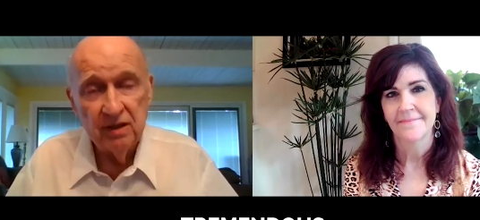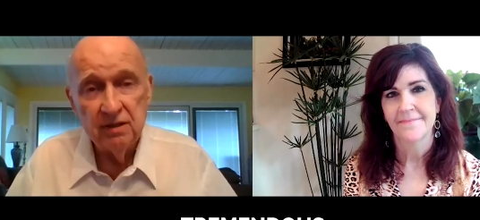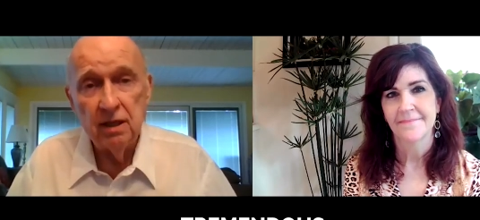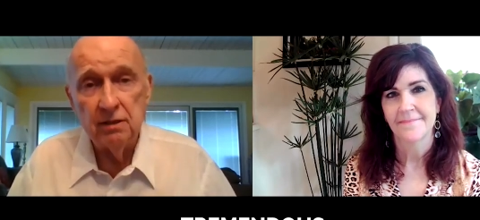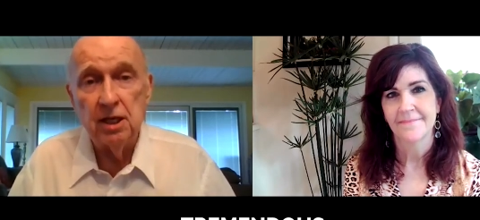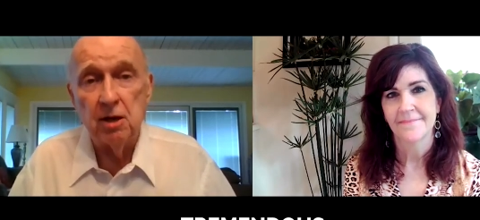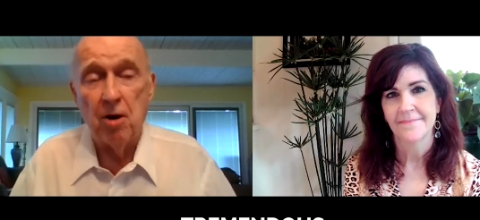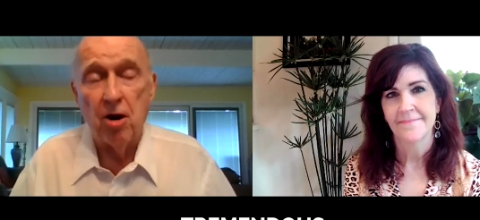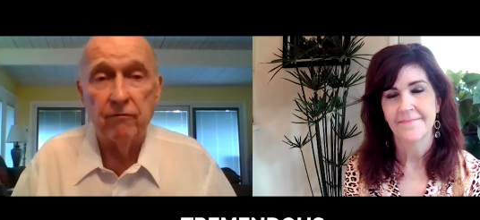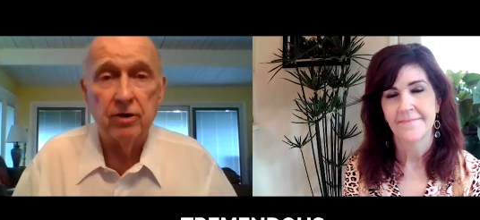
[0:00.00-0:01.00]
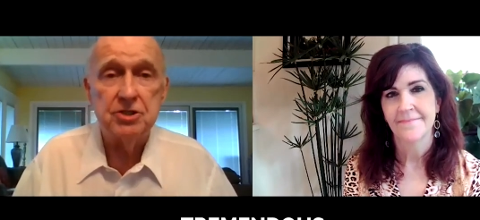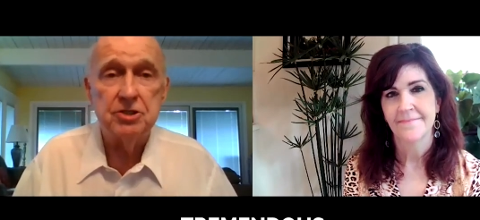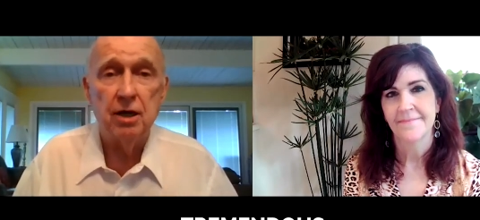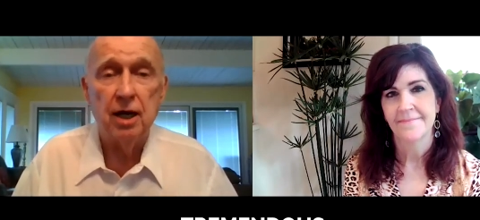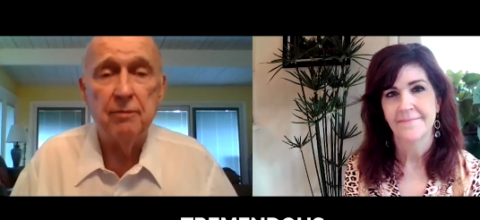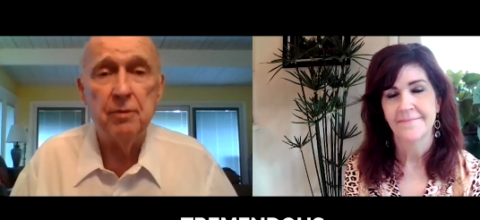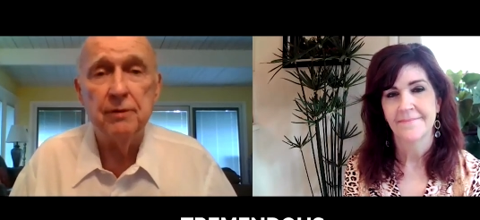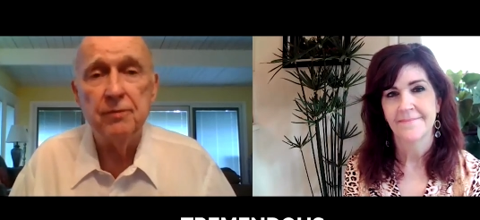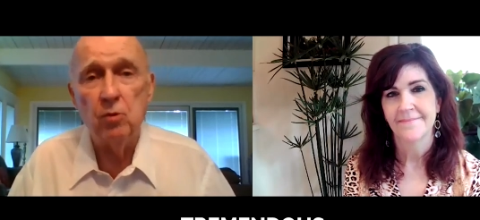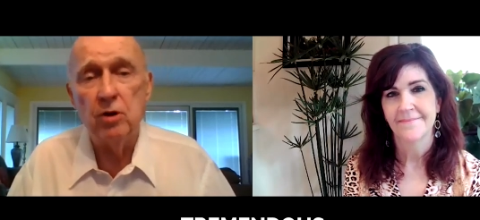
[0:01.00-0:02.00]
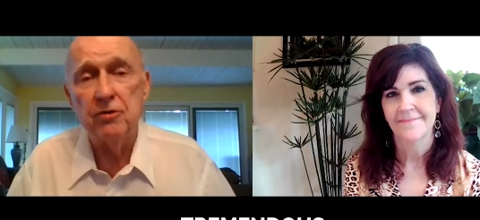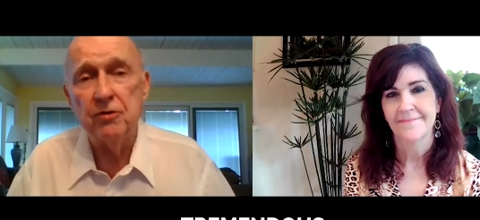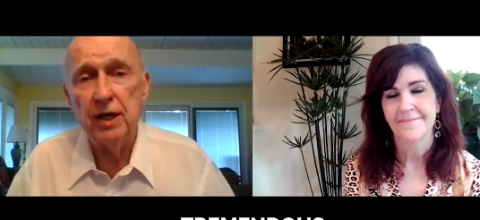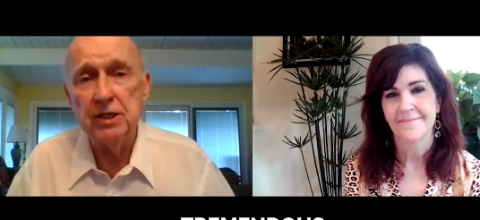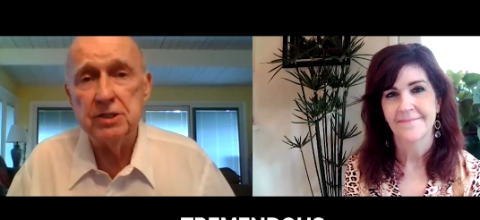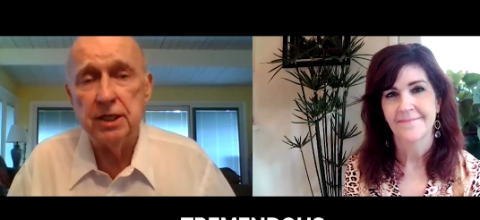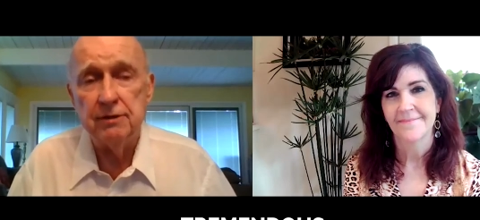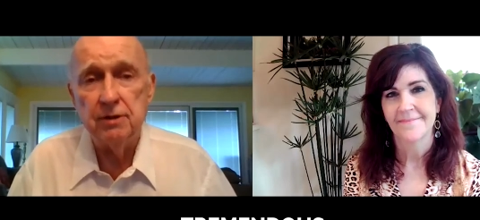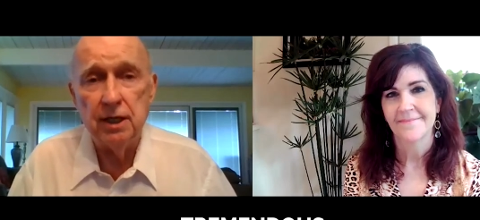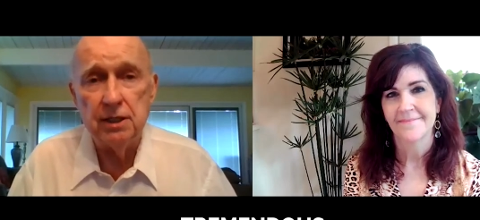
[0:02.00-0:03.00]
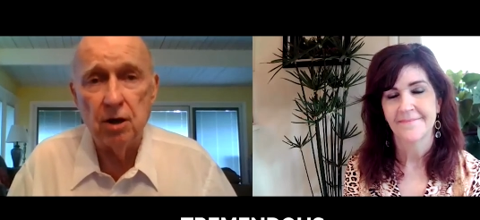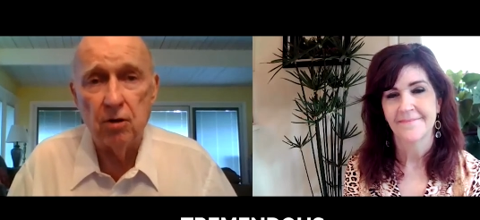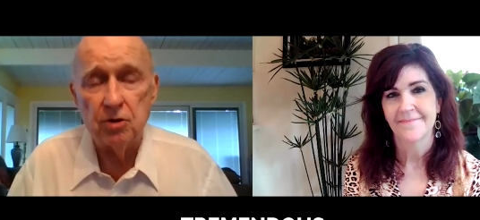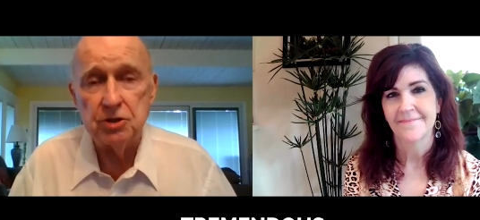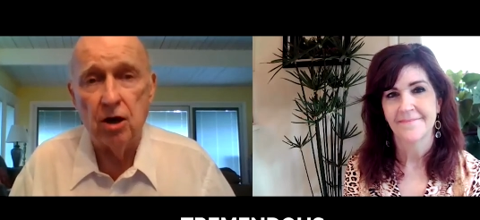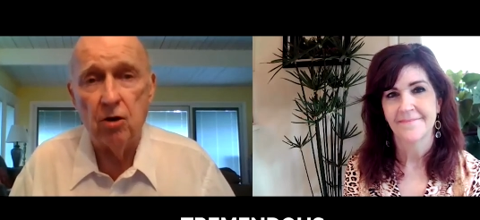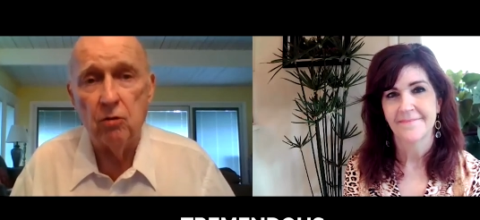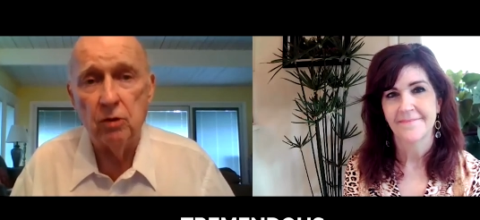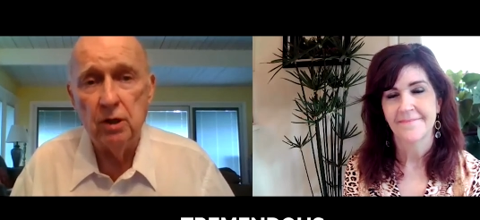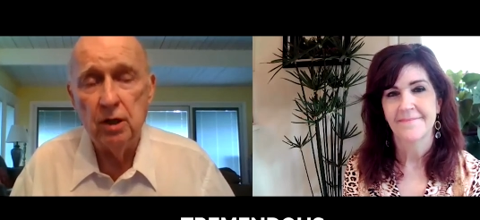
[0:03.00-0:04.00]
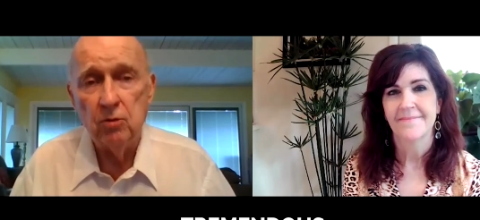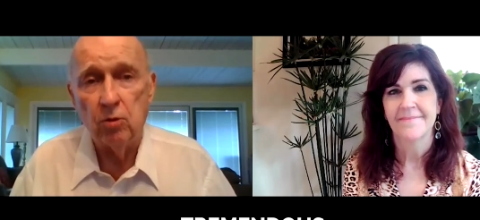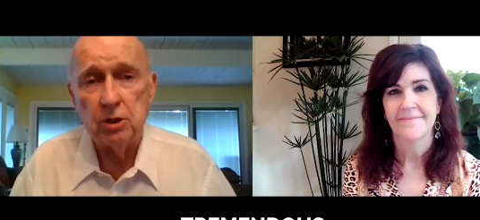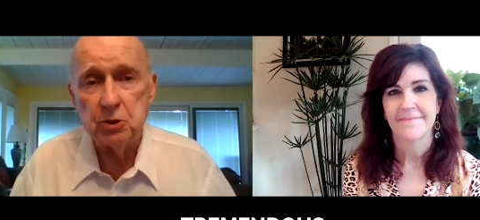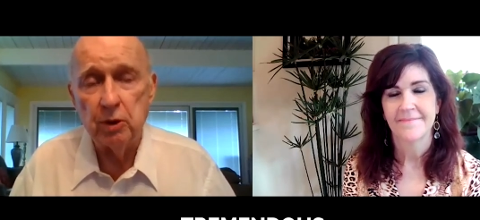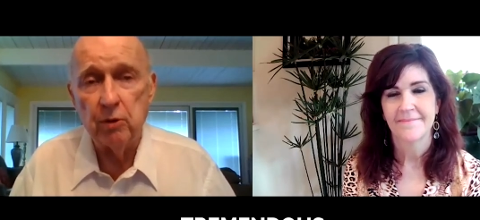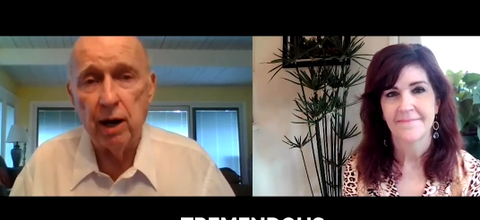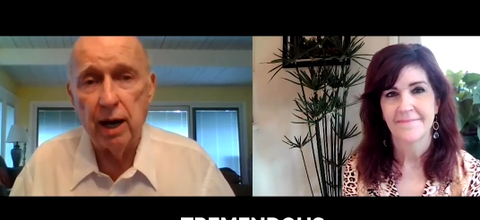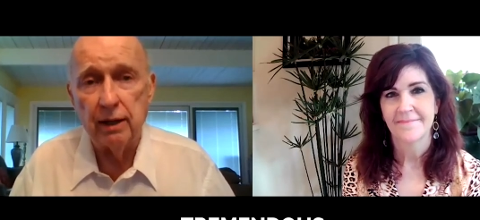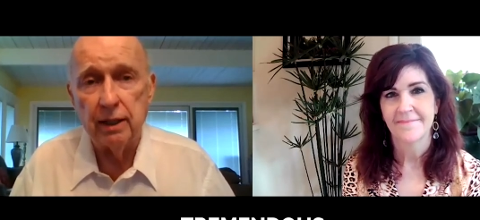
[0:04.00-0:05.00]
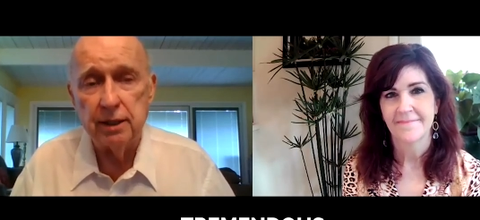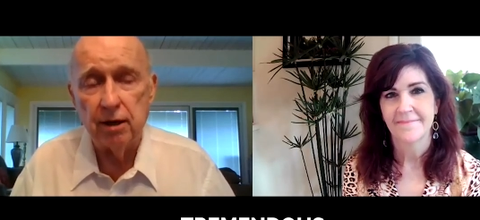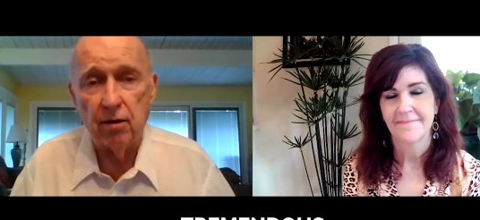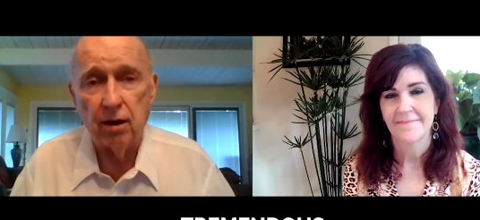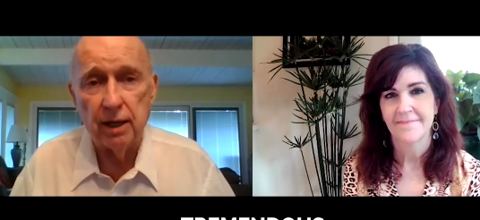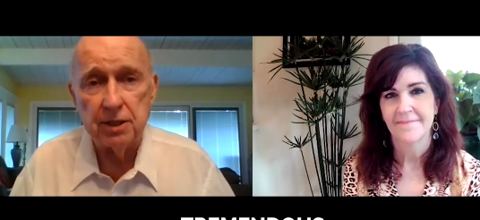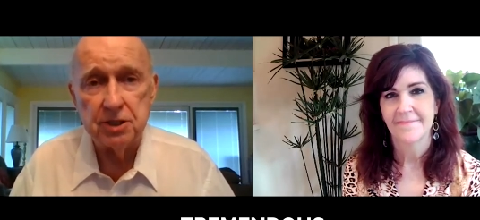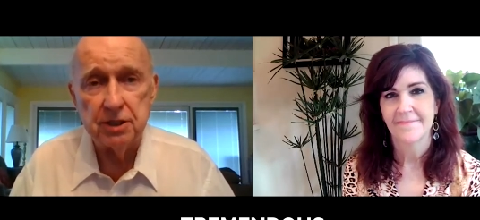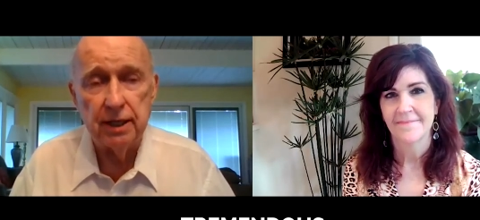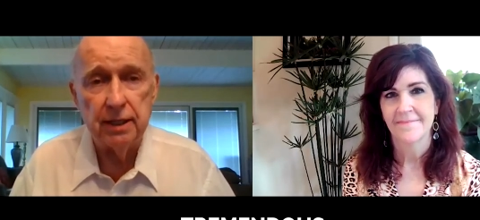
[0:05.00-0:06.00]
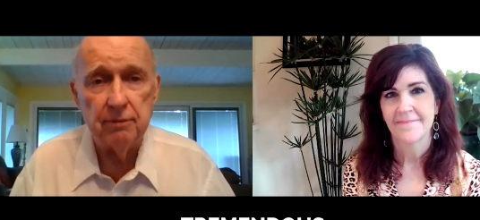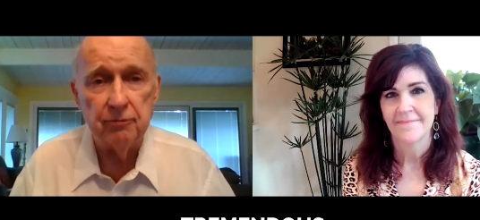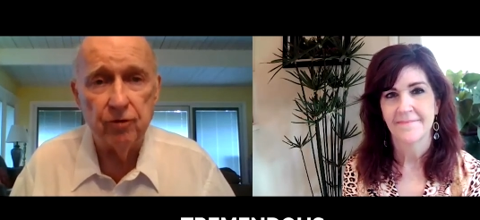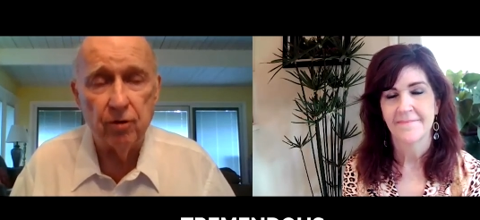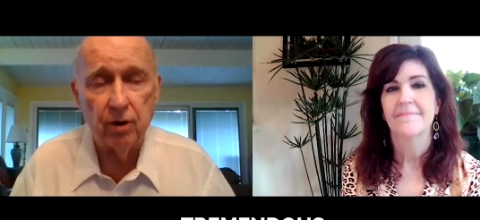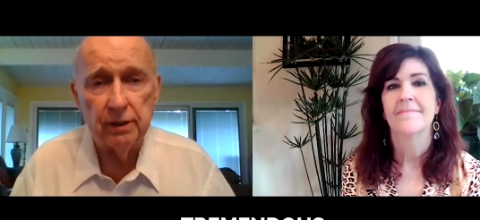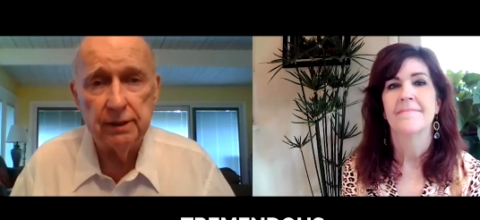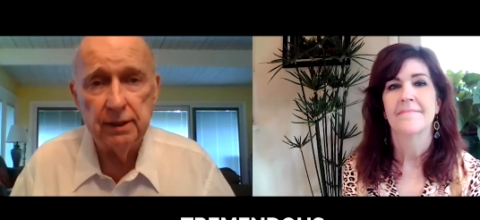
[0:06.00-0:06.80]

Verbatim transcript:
Speaker 1: did a marvelous job. But one of the things he told us all once we were out at Carolina Stadium for